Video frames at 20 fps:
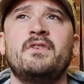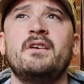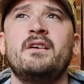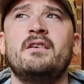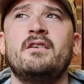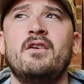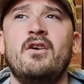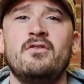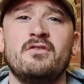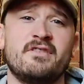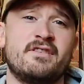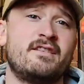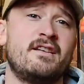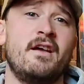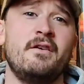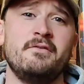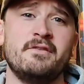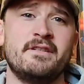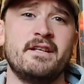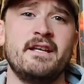long
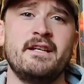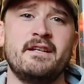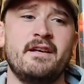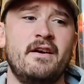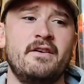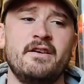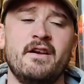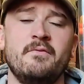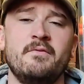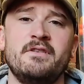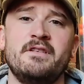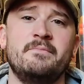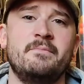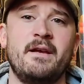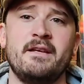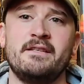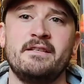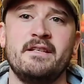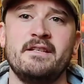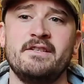slow state cardio, which is
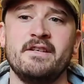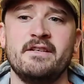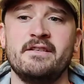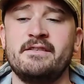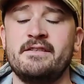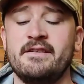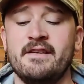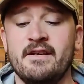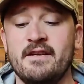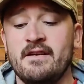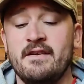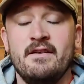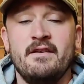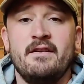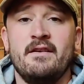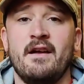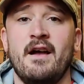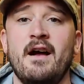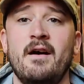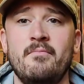basically just
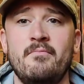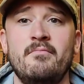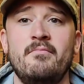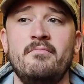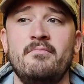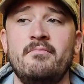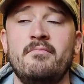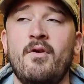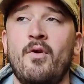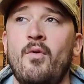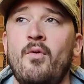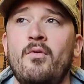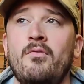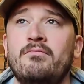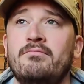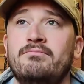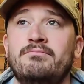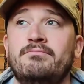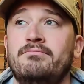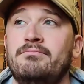
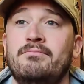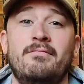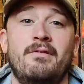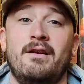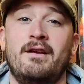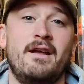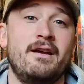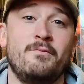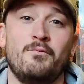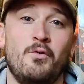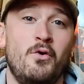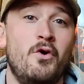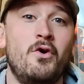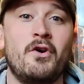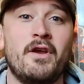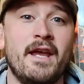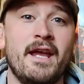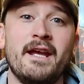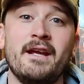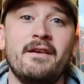like
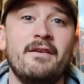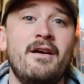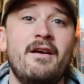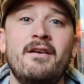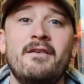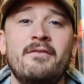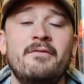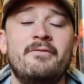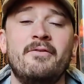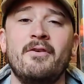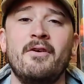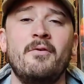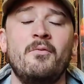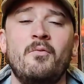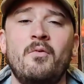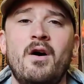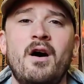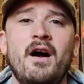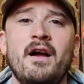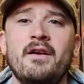walking for a
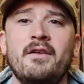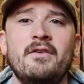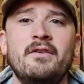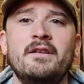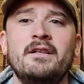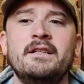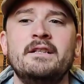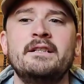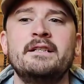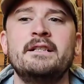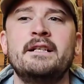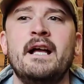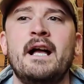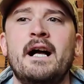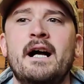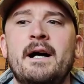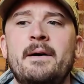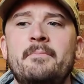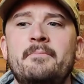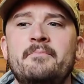while.
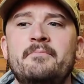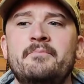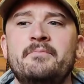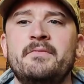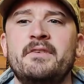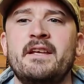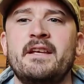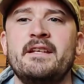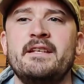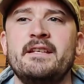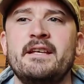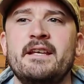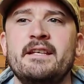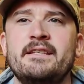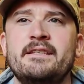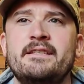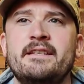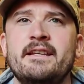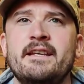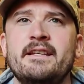
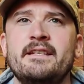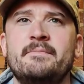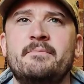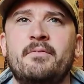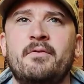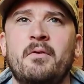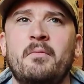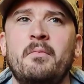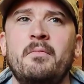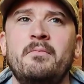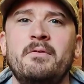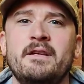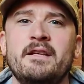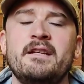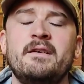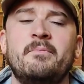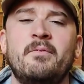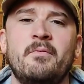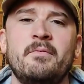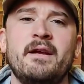It's probably
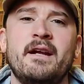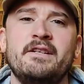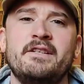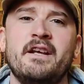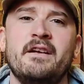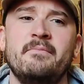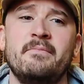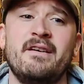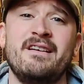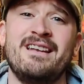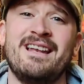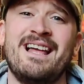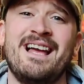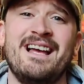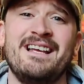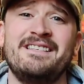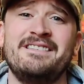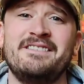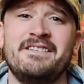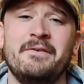you're probably actually going to burn
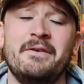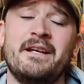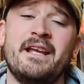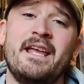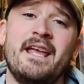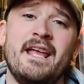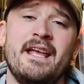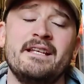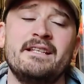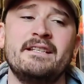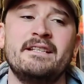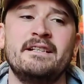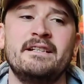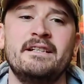less doing HIIT,